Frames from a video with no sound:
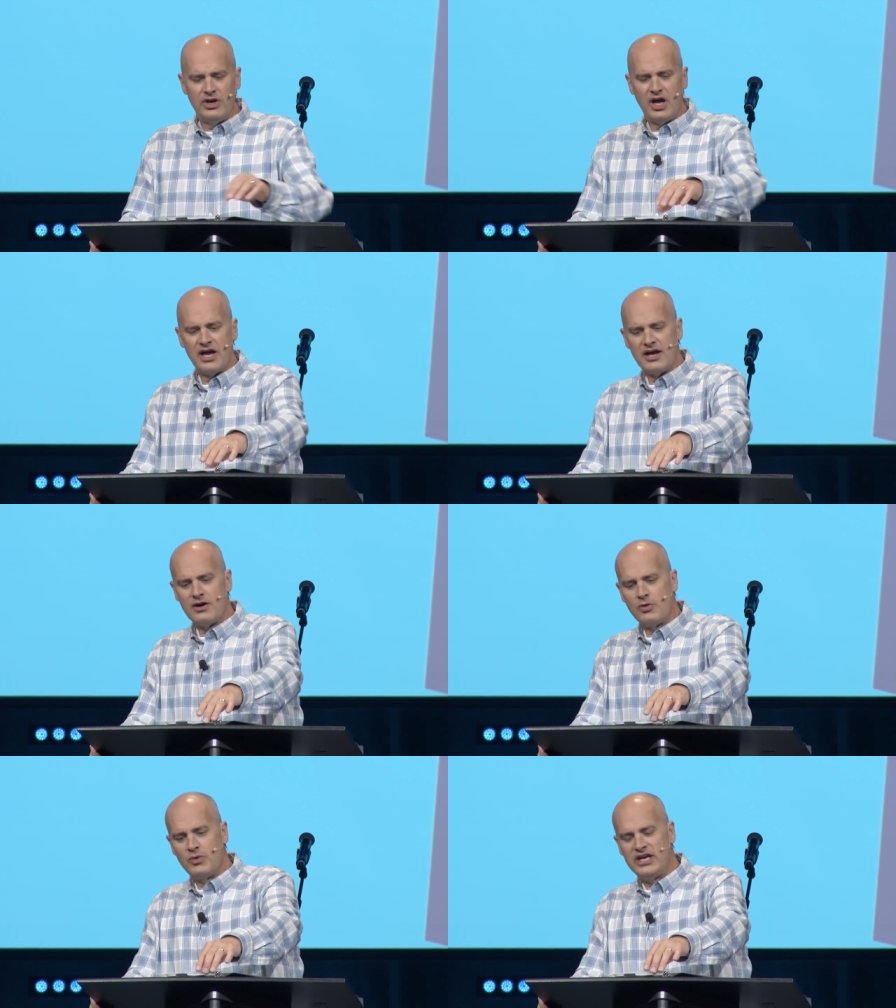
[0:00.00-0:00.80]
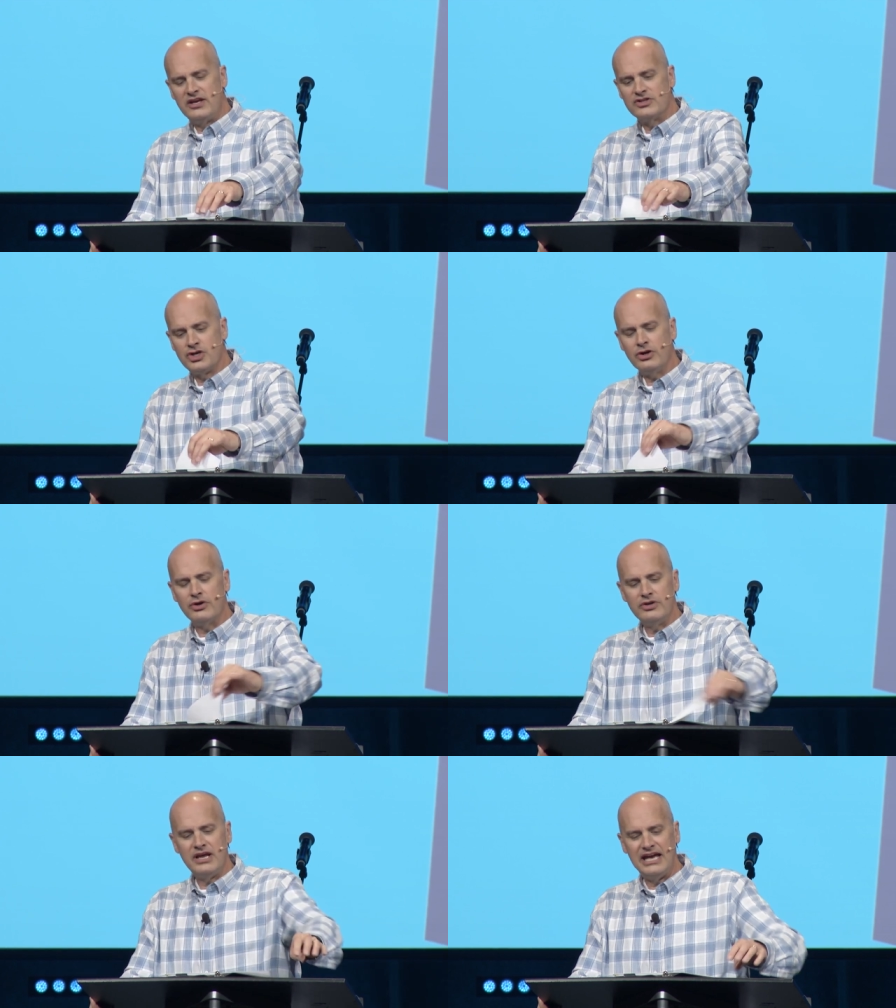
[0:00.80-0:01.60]
uh, we
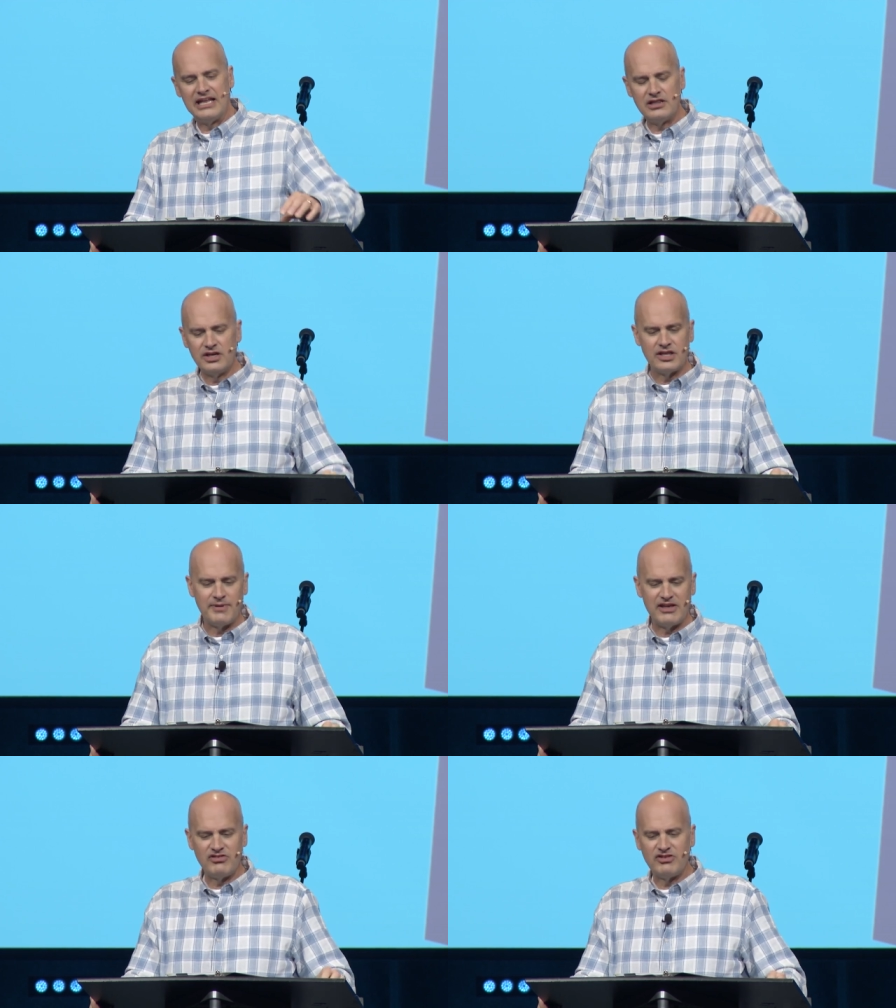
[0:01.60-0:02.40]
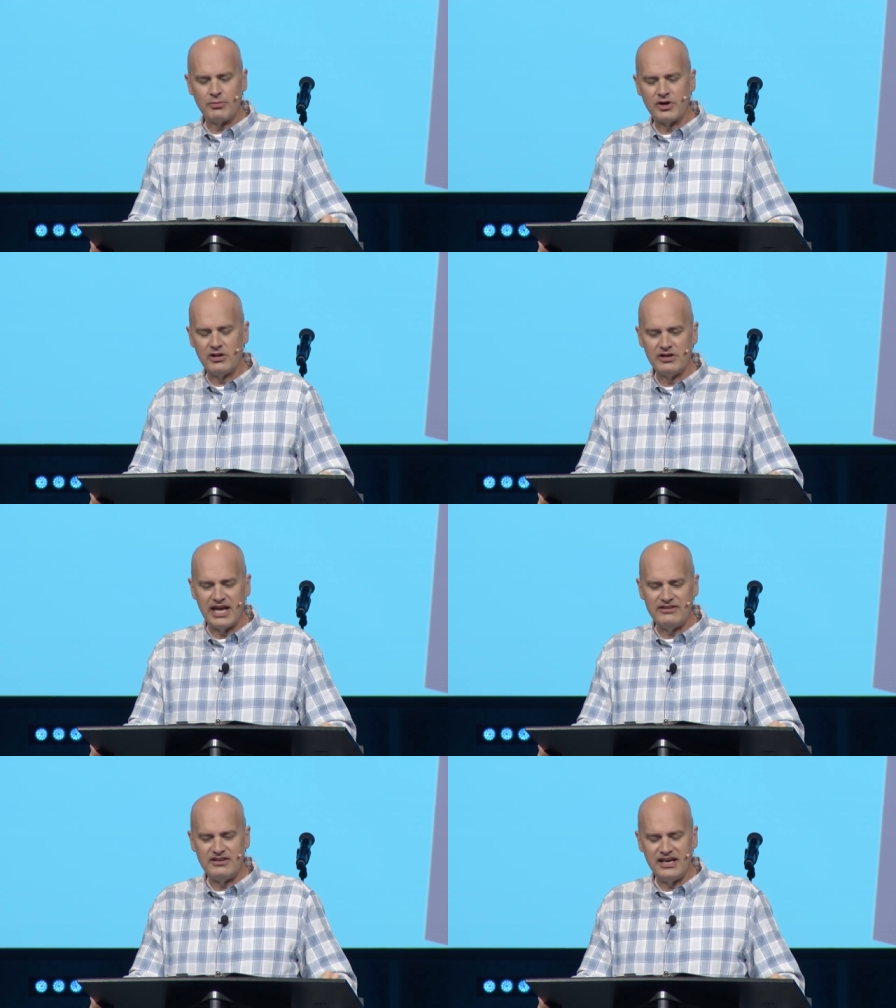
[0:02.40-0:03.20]
turn and look at the passage that we're going to look
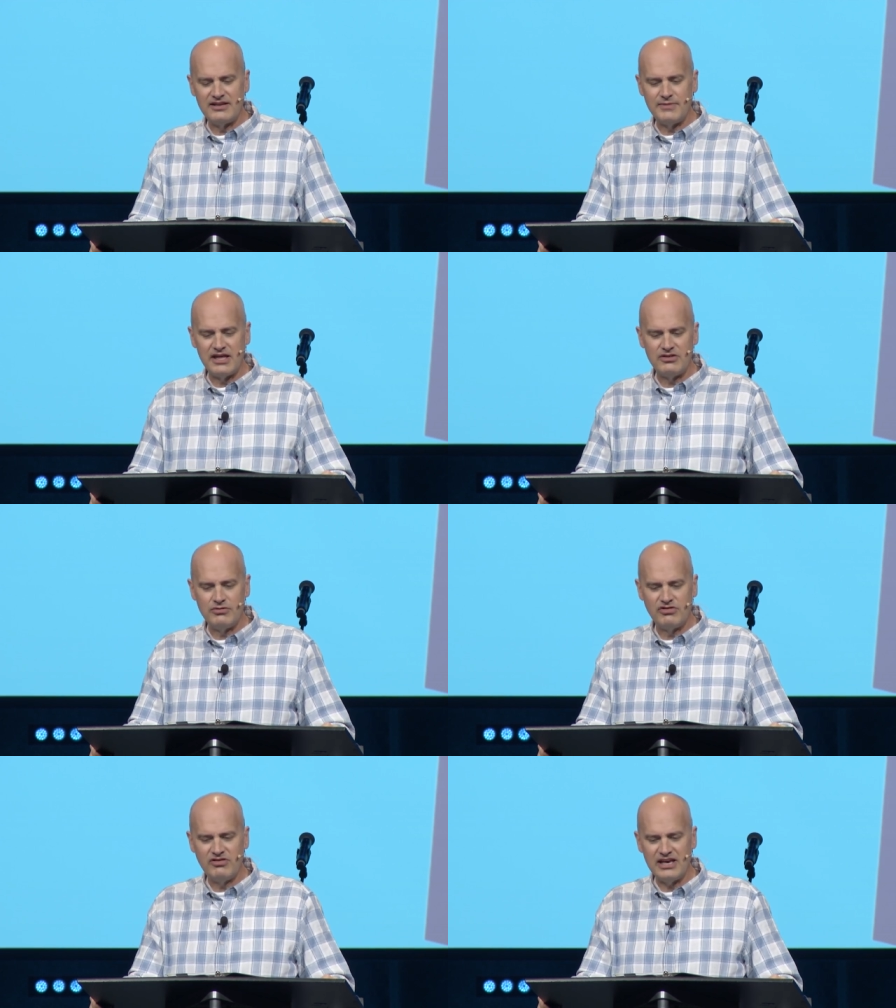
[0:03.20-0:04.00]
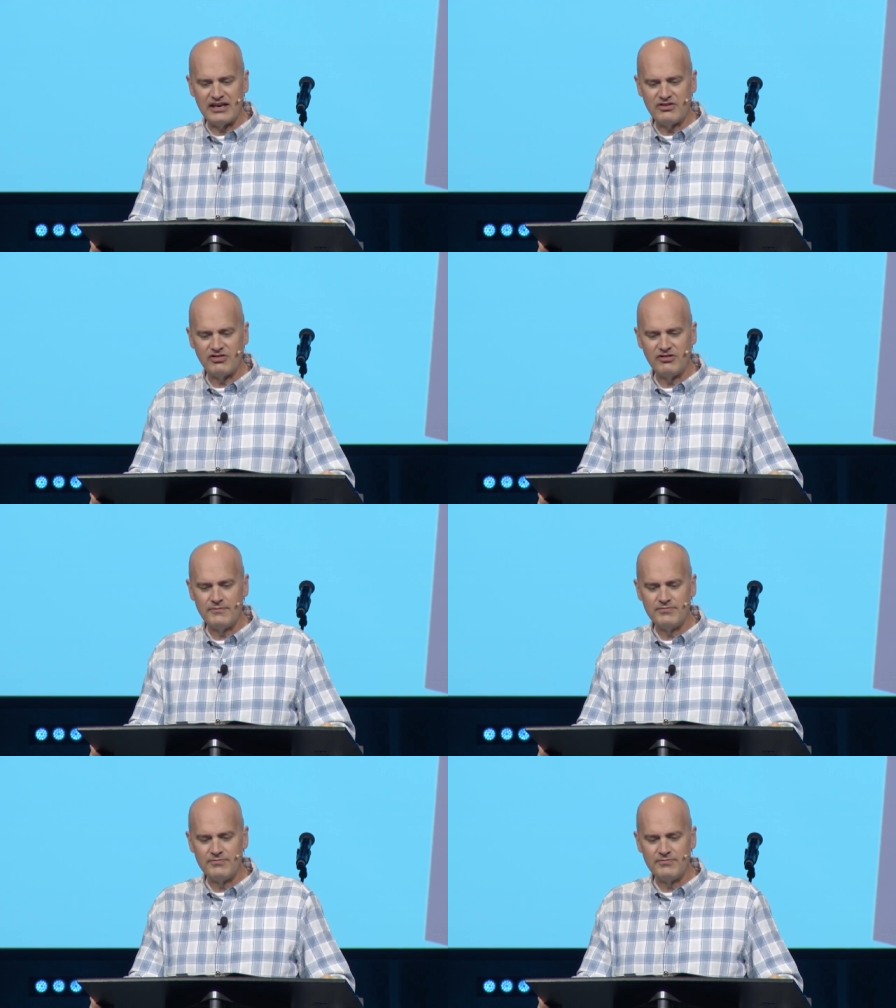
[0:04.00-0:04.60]
at today in Matthew six,